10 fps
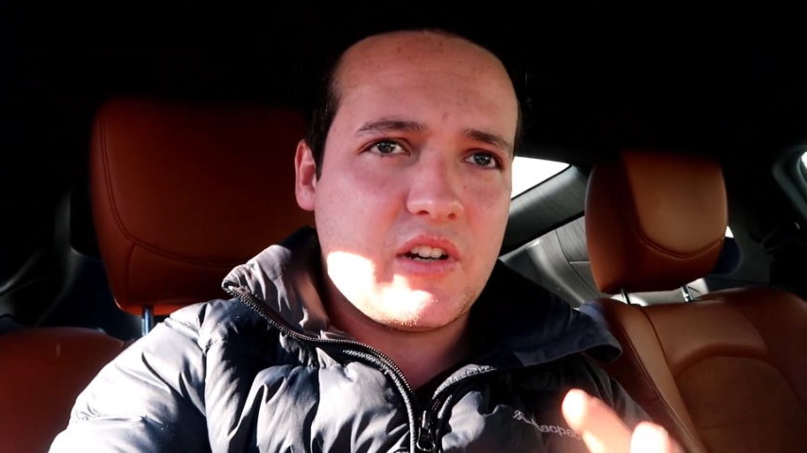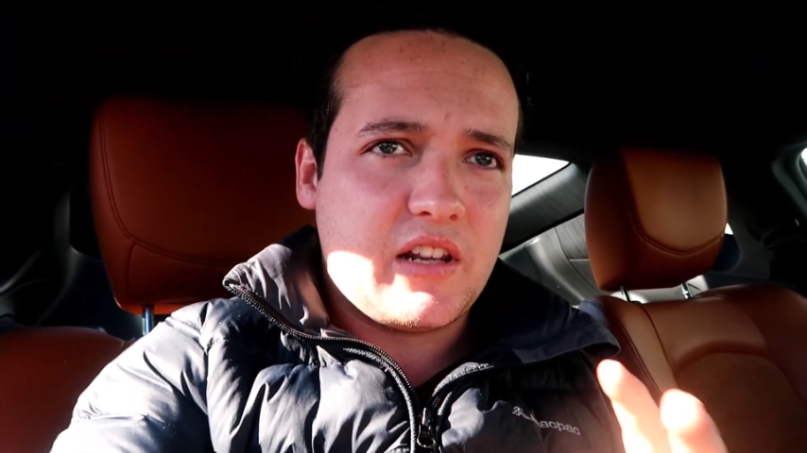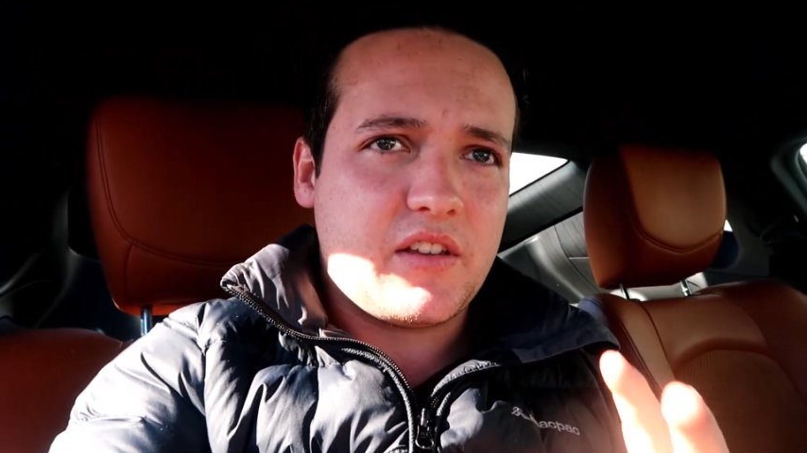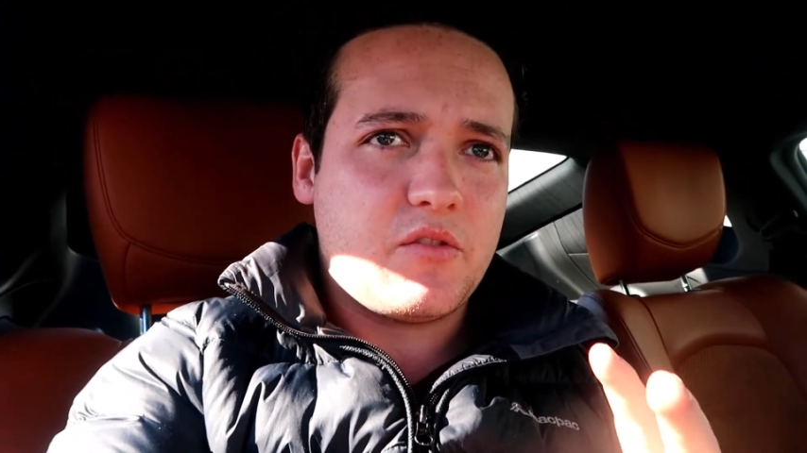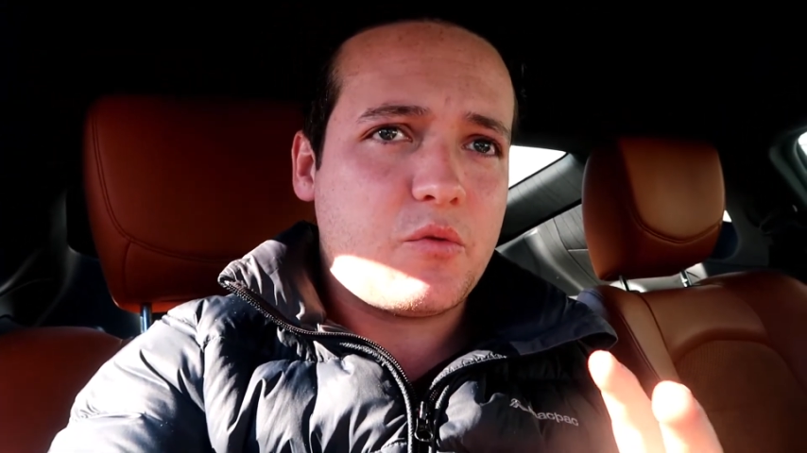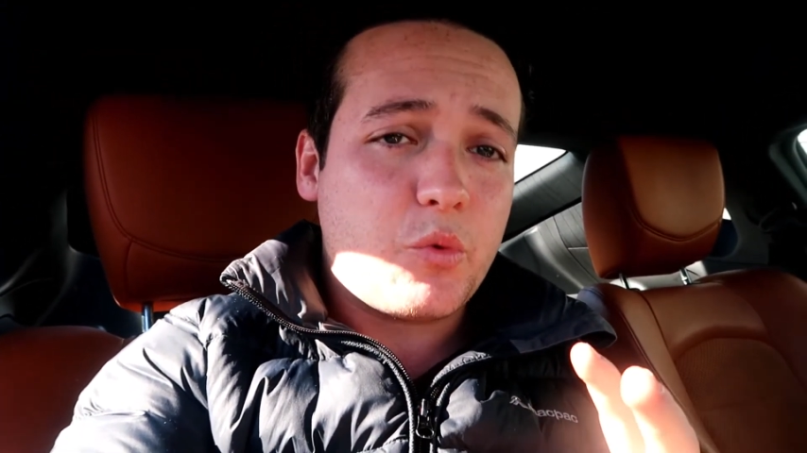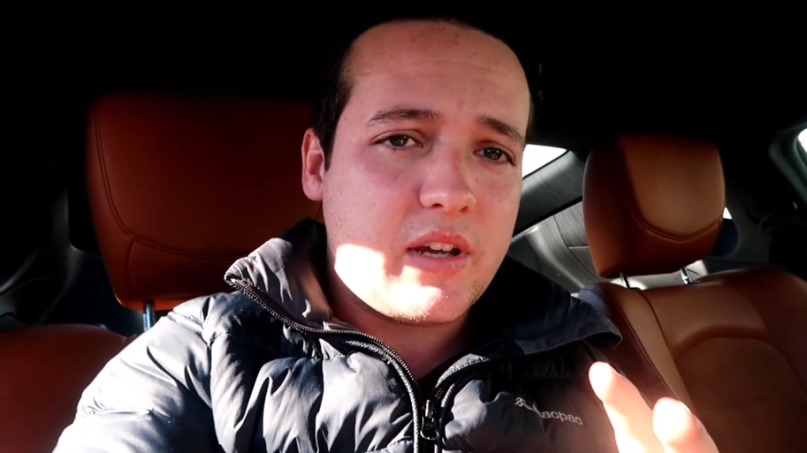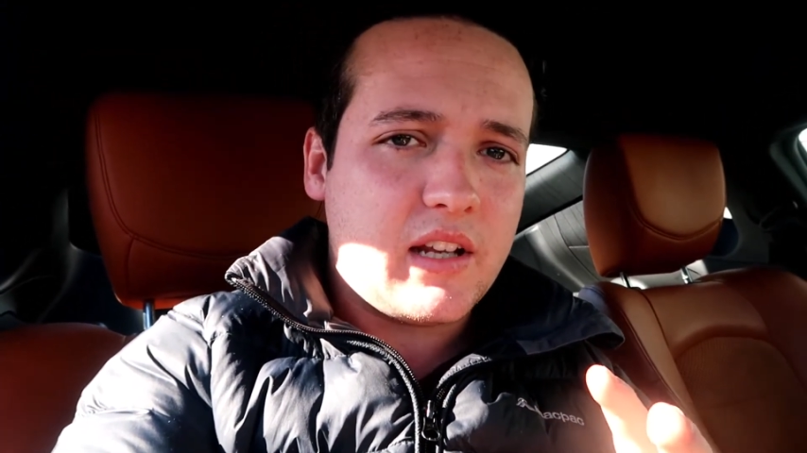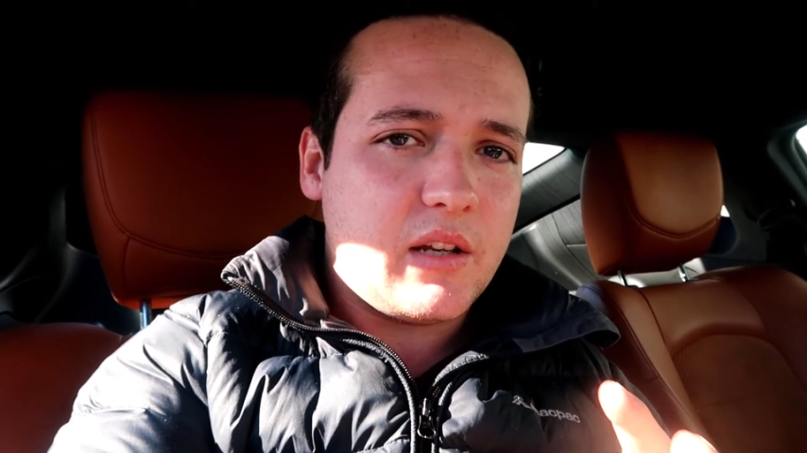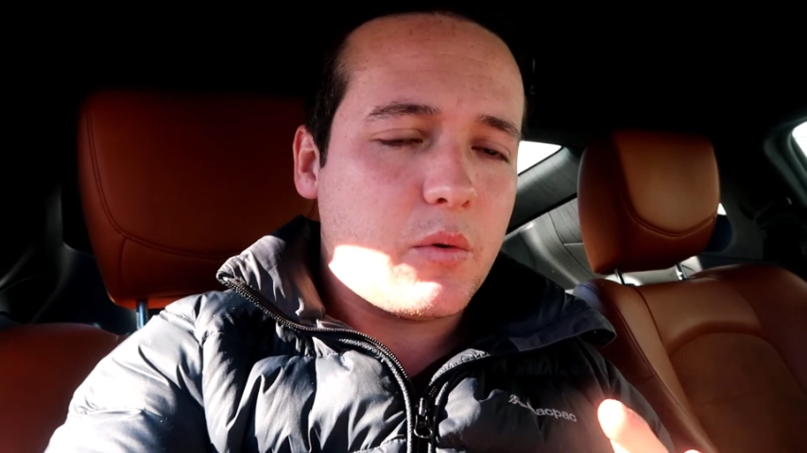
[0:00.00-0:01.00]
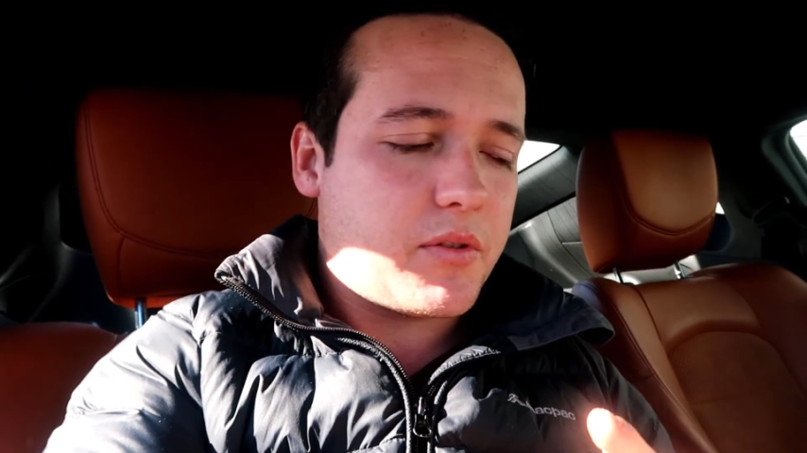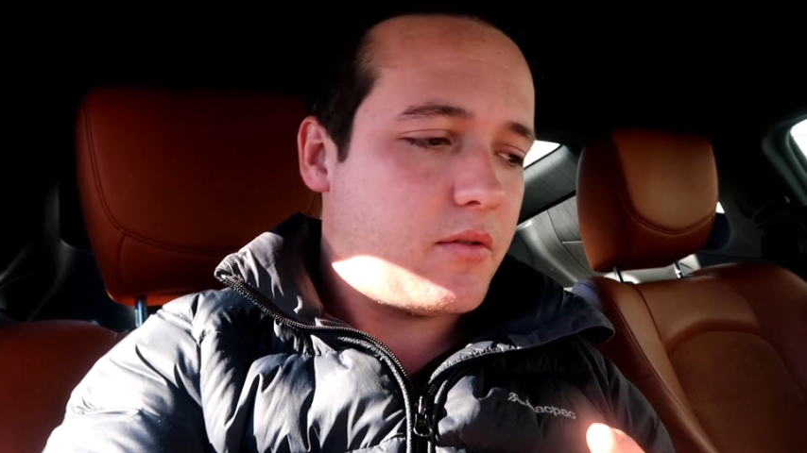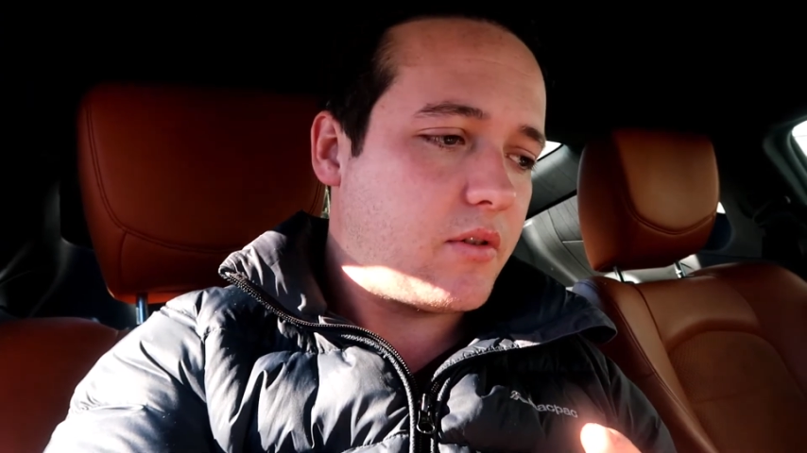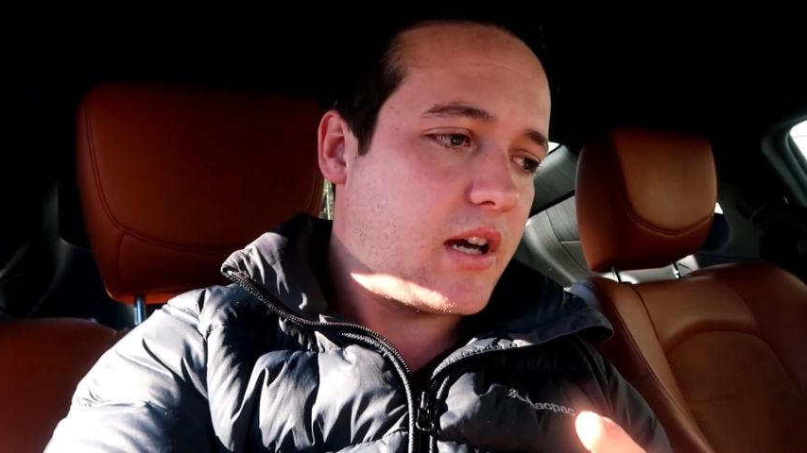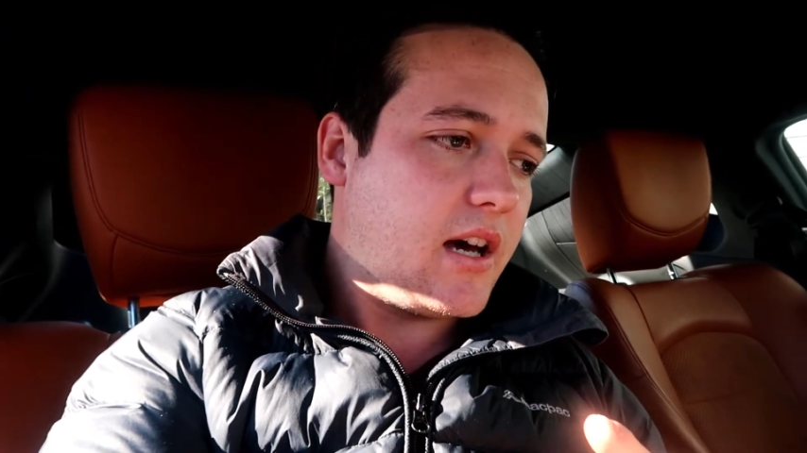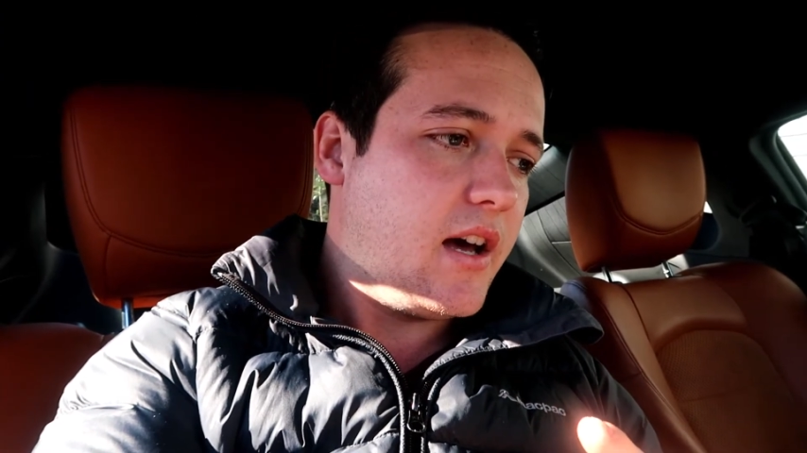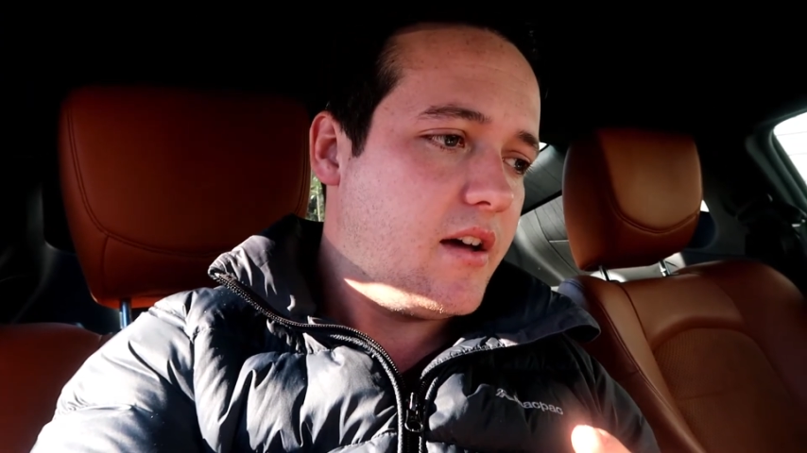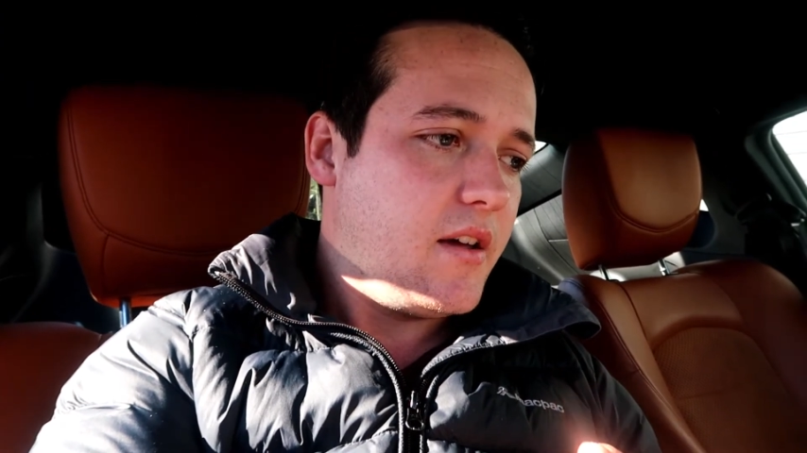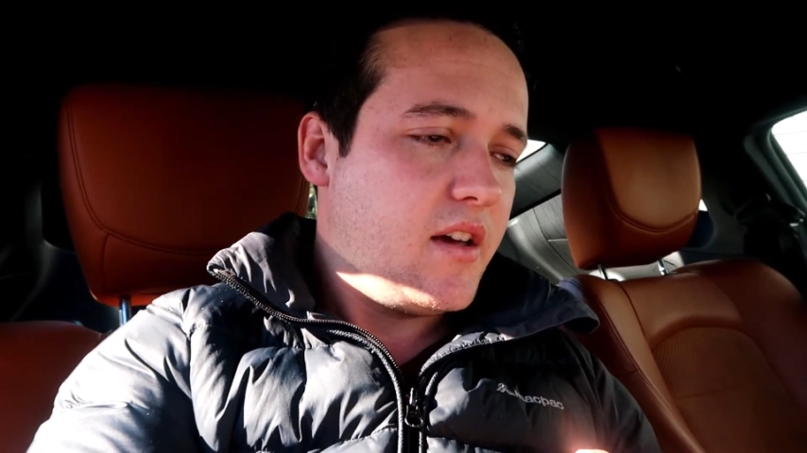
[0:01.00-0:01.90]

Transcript: anything really with the car.